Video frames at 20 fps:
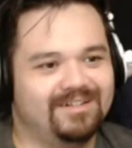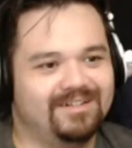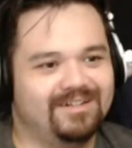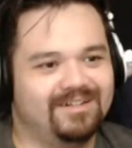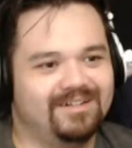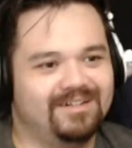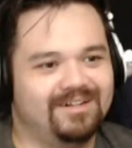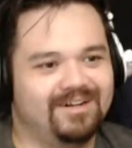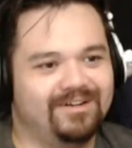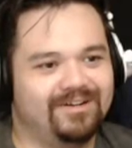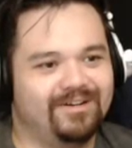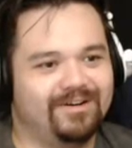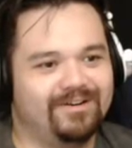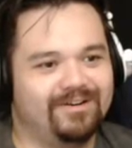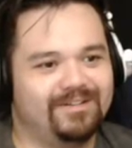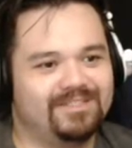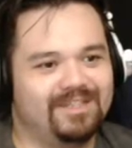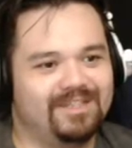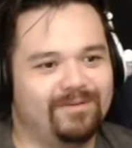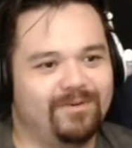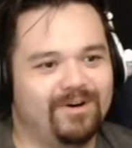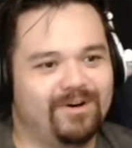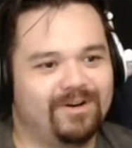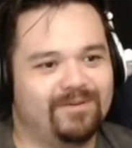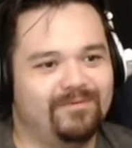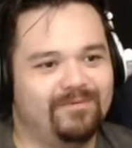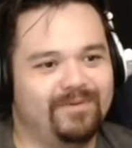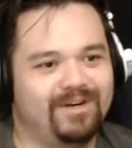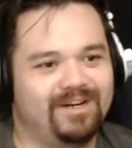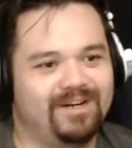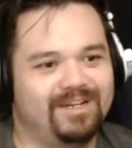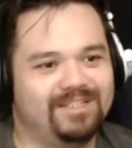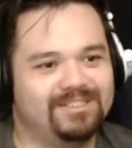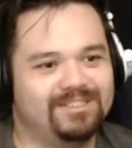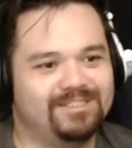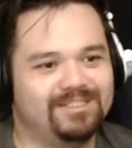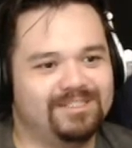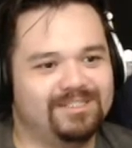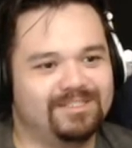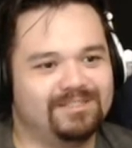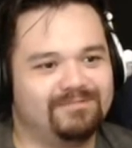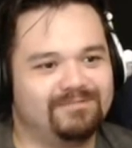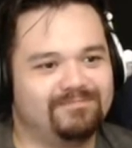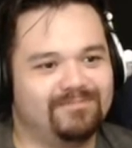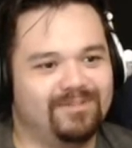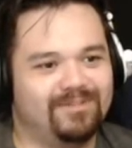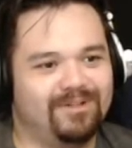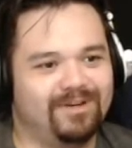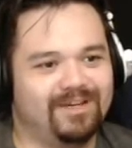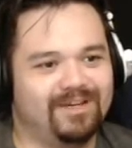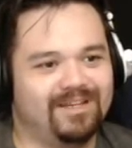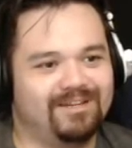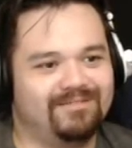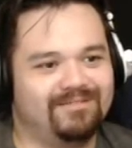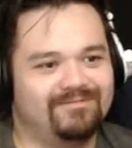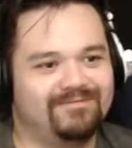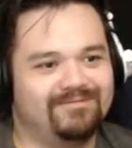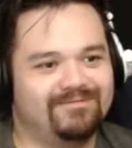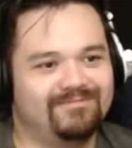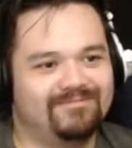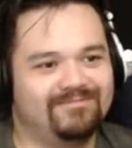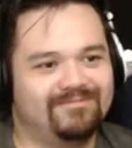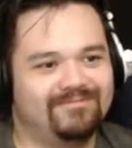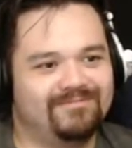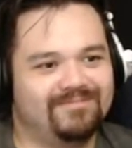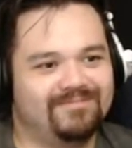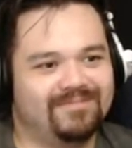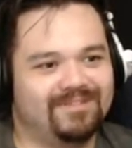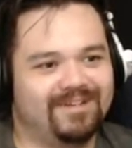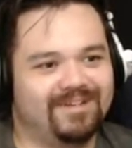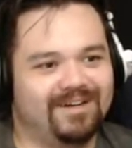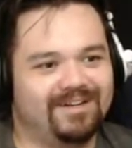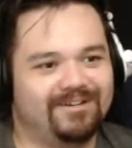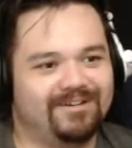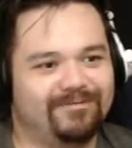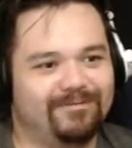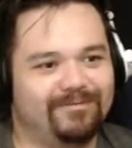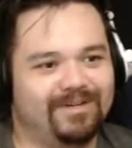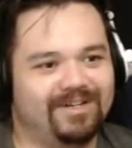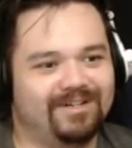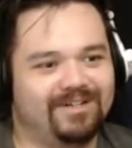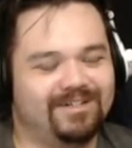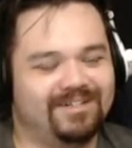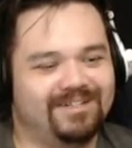Oh no, he's not walking weird. He's just looking kind of weird.